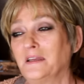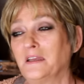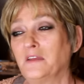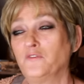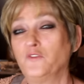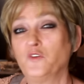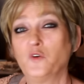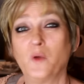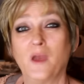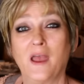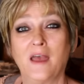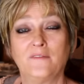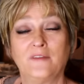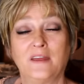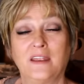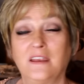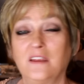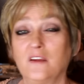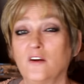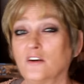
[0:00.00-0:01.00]
If you have
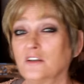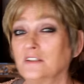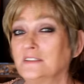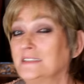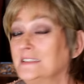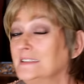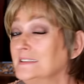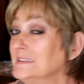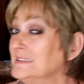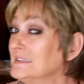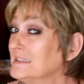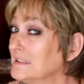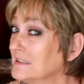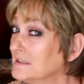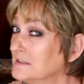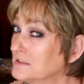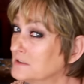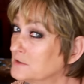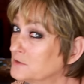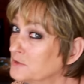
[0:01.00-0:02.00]
any
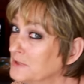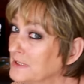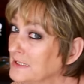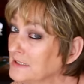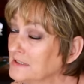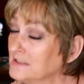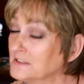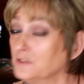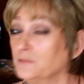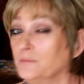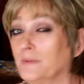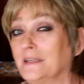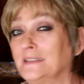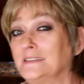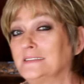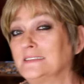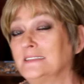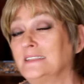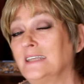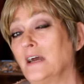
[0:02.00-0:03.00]
artistic streaks, you
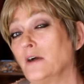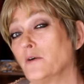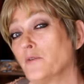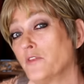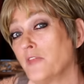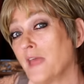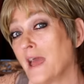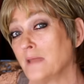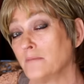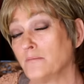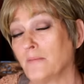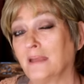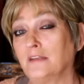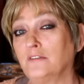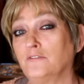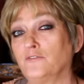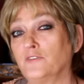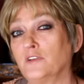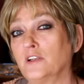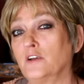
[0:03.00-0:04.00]
might see how that
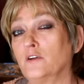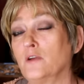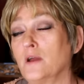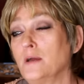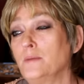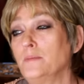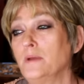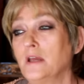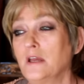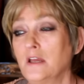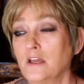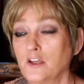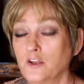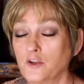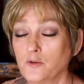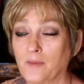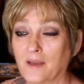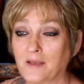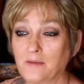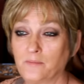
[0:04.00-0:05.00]
might flare up.
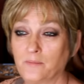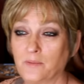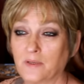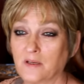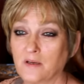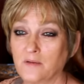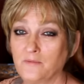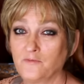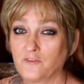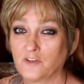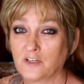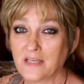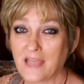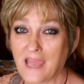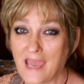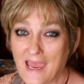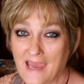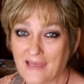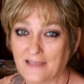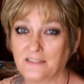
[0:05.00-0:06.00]
You might become very
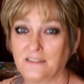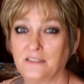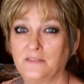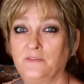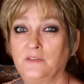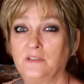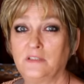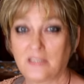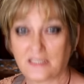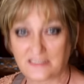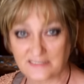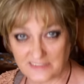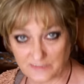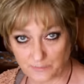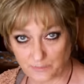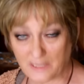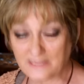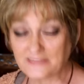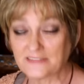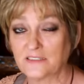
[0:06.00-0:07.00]
active in
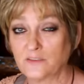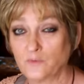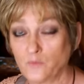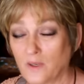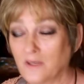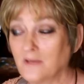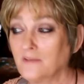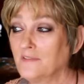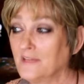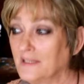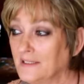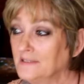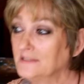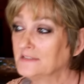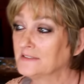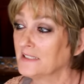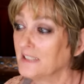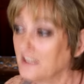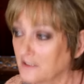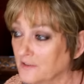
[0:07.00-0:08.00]
expressing one of
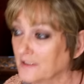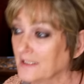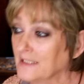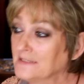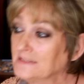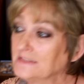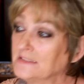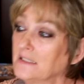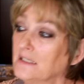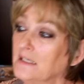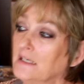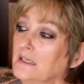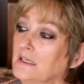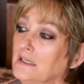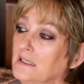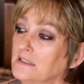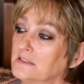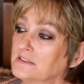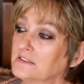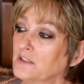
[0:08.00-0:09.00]
these areas.
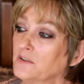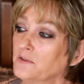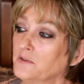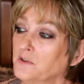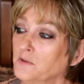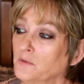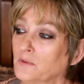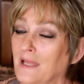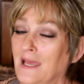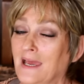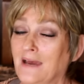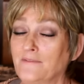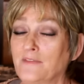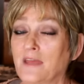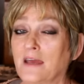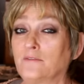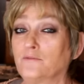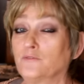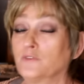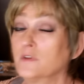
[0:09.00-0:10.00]
So you'll have
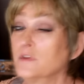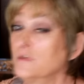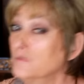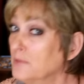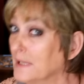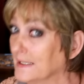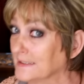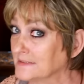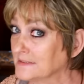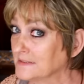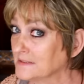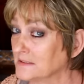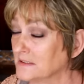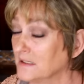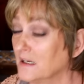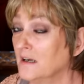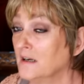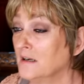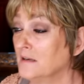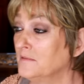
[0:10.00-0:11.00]
that for the rest
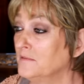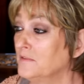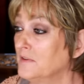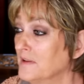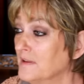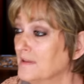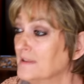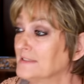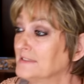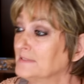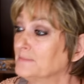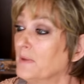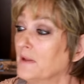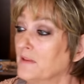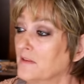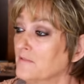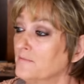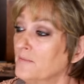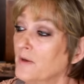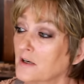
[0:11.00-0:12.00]
of this
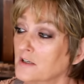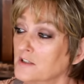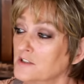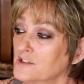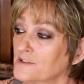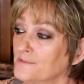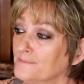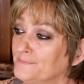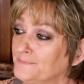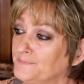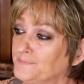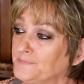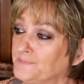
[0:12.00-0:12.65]
month of March.